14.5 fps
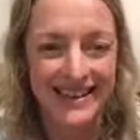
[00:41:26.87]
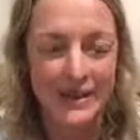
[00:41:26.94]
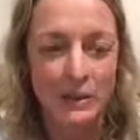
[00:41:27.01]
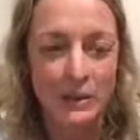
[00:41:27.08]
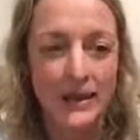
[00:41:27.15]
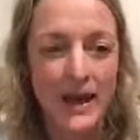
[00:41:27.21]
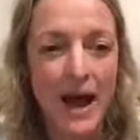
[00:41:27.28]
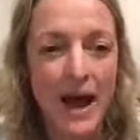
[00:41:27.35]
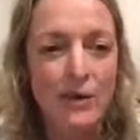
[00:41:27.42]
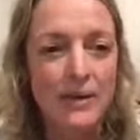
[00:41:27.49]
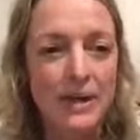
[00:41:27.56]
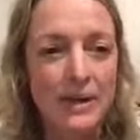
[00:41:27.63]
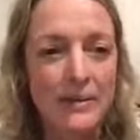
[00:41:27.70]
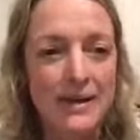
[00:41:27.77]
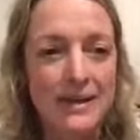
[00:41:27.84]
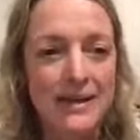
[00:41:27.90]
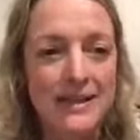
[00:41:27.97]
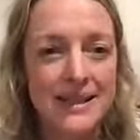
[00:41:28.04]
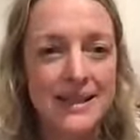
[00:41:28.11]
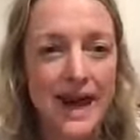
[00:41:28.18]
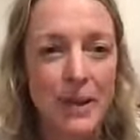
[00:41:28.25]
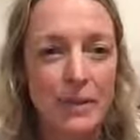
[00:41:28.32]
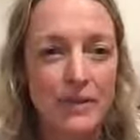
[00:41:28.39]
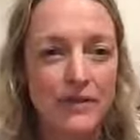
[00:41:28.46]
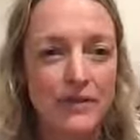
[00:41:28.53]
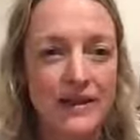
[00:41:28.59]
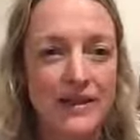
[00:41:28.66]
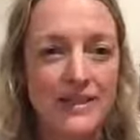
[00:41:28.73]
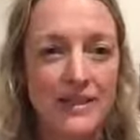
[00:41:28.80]
Without coming into downward
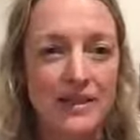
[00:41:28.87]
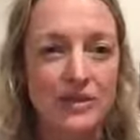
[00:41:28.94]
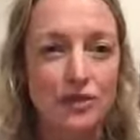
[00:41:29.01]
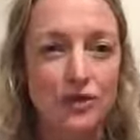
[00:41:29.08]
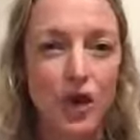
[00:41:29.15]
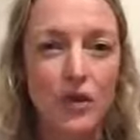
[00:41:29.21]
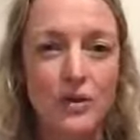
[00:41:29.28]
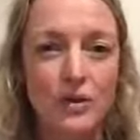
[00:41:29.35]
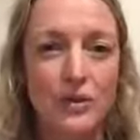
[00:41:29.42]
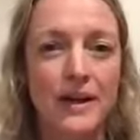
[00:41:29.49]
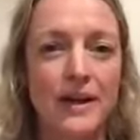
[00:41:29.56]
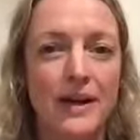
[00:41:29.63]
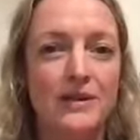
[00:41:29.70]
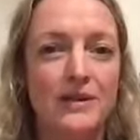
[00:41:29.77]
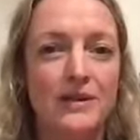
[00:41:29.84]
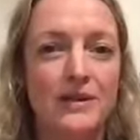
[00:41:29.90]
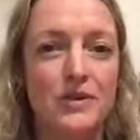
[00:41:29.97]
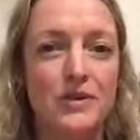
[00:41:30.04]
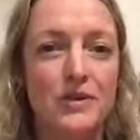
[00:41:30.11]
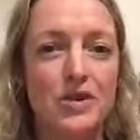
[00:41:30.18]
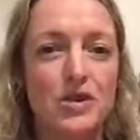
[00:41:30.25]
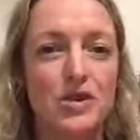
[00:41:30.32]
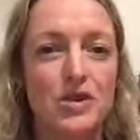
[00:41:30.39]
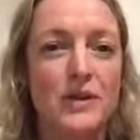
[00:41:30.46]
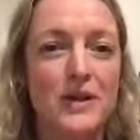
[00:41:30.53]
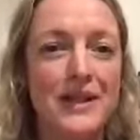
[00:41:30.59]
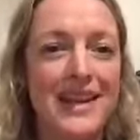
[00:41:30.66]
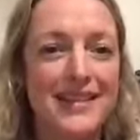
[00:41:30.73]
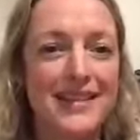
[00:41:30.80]
facing dog, we are doing the other
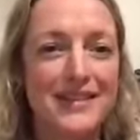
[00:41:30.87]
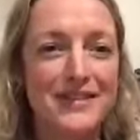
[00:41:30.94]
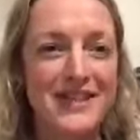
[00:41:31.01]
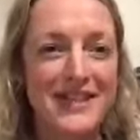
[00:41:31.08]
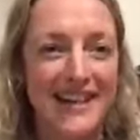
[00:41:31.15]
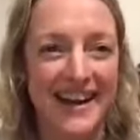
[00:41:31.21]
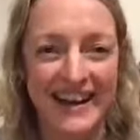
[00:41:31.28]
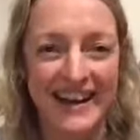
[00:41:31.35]
side.